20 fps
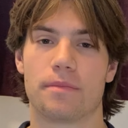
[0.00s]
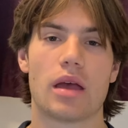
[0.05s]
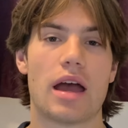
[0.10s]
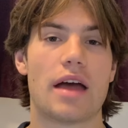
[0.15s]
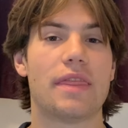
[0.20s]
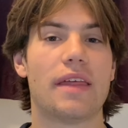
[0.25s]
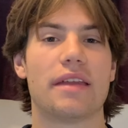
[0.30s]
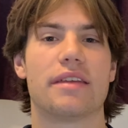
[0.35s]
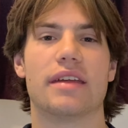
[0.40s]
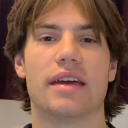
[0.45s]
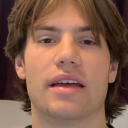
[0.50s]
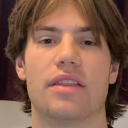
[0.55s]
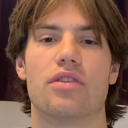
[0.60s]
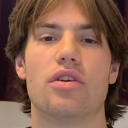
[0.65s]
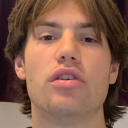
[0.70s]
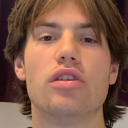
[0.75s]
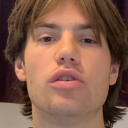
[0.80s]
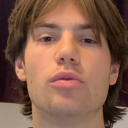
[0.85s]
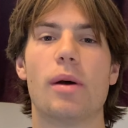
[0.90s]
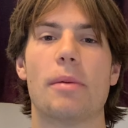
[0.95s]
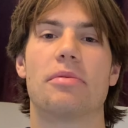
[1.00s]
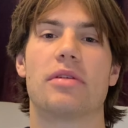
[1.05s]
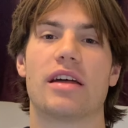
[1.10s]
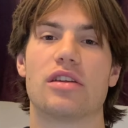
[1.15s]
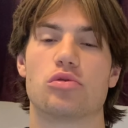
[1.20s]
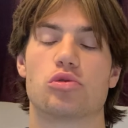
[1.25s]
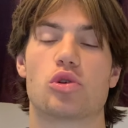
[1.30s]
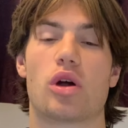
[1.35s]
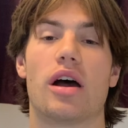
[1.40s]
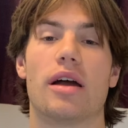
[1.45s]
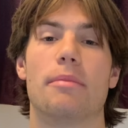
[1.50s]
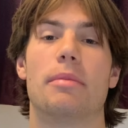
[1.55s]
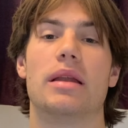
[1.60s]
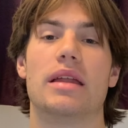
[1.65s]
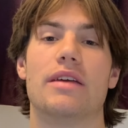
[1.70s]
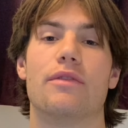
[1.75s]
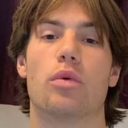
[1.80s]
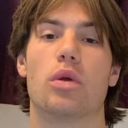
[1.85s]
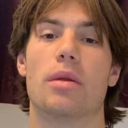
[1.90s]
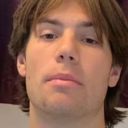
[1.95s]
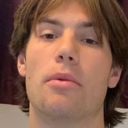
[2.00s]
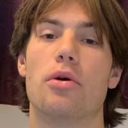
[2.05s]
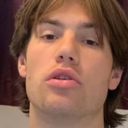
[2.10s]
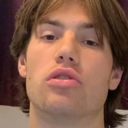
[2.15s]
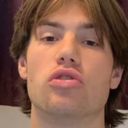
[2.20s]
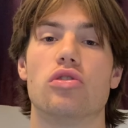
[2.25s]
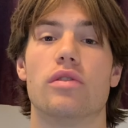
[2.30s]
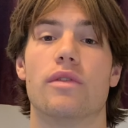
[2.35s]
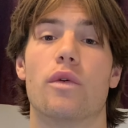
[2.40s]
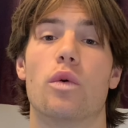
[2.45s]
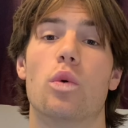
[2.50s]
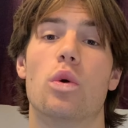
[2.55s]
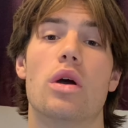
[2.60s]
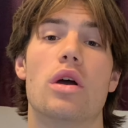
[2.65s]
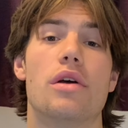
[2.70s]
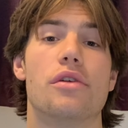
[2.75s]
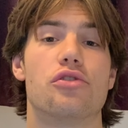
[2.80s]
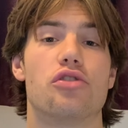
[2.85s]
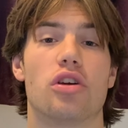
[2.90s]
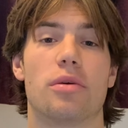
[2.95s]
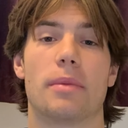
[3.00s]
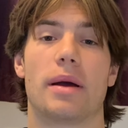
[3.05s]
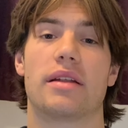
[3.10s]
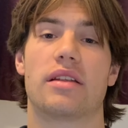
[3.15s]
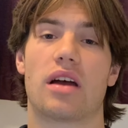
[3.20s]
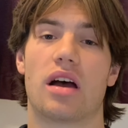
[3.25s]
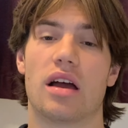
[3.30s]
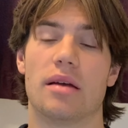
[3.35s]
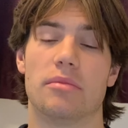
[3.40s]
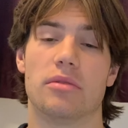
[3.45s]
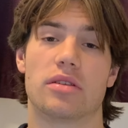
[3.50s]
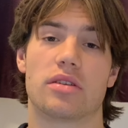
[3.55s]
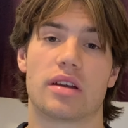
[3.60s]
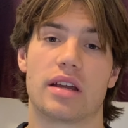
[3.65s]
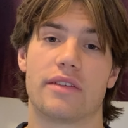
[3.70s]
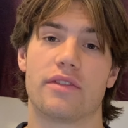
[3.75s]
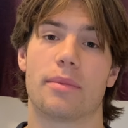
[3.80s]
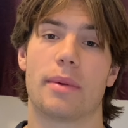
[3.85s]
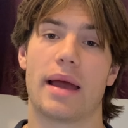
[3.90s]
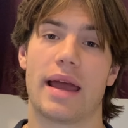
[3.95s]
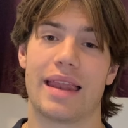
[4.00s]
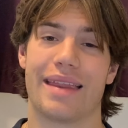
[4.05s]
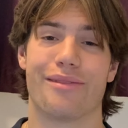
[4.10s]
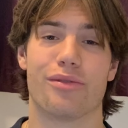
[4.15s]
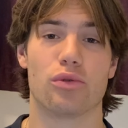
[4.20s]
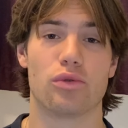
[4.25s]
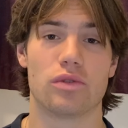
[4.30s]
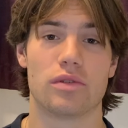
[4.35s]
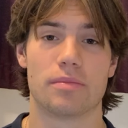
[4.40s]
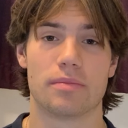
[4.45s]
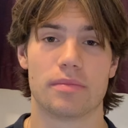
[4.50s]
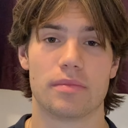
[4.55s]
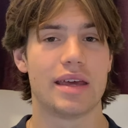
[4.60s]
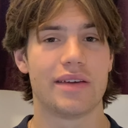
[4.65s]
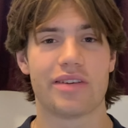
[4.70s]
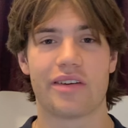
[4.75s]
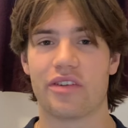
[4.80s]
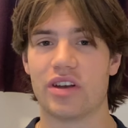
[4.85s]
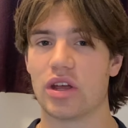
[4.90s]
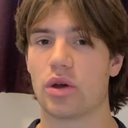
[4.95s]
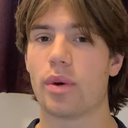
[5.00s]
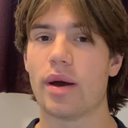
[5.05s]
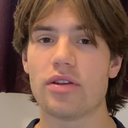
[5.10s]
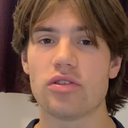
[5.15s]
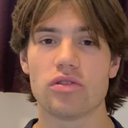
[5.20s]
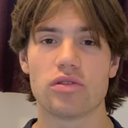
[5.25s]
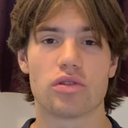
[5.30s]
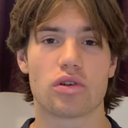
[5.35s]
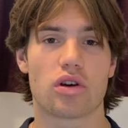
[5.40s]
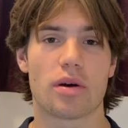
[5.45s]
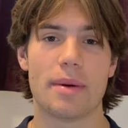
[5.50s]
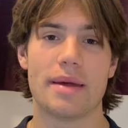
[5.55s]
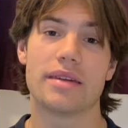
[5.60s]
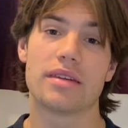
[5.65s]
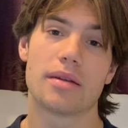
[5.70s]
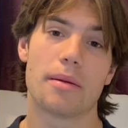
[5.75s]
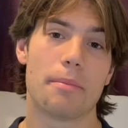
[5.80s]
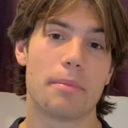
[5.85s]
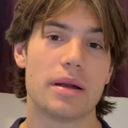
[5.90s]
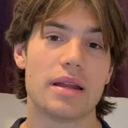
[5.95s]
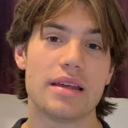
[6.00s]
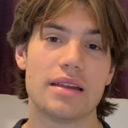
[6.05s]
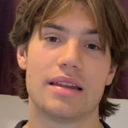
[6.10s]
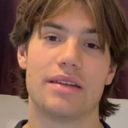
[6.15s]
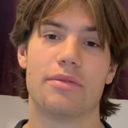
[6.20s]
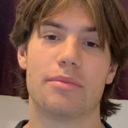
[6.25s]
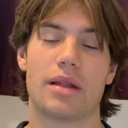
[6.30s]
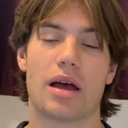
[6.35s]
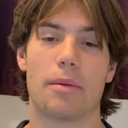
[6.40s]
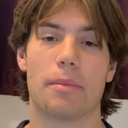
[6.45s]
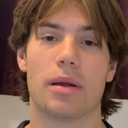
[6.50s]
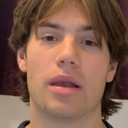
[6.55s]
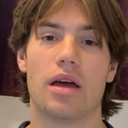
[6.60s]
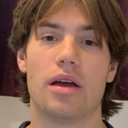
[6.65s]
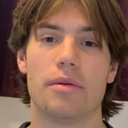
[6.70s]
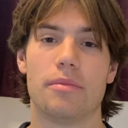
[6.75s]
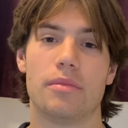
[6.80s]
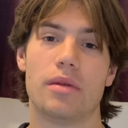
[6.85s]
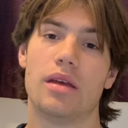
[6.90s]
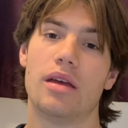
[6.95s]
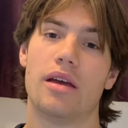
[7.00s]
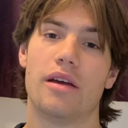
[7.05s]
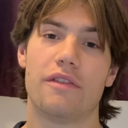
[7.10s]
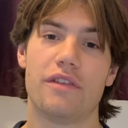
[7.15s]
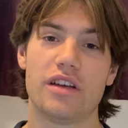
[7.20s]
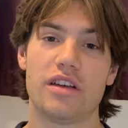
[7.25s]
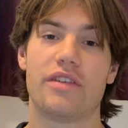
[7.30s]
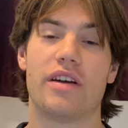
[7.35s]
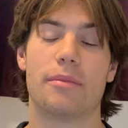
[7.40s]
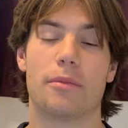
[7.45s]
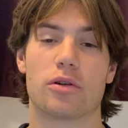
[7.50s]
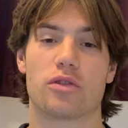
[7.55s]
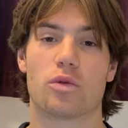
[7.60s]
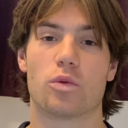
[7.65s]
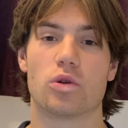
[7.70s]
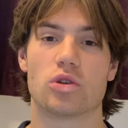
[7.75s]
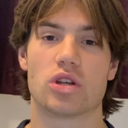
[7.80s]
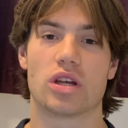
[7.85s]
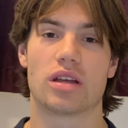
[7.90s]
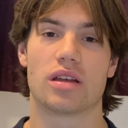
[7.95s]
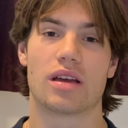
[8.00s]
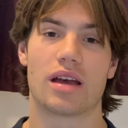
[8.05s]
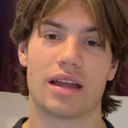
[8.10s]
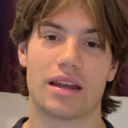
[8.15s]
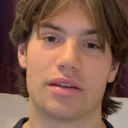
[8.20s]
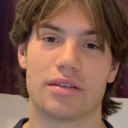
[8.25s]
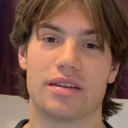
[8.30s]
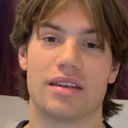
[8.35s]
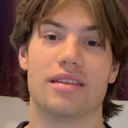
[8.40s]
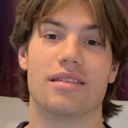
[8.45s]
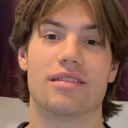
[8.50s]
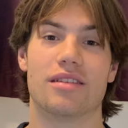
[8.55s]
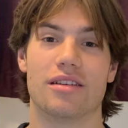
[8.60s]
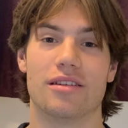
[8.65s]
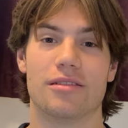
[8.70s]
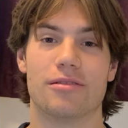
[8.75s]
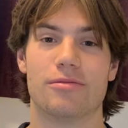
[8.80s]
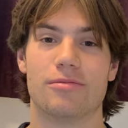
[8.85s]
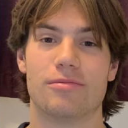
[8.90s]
And that's it. Those are the websites which I believe were the most useful during my time studying for my A-levels. If you have any questions or comments, please leave them down below. Thank you very much for watching, and I'll see you soon.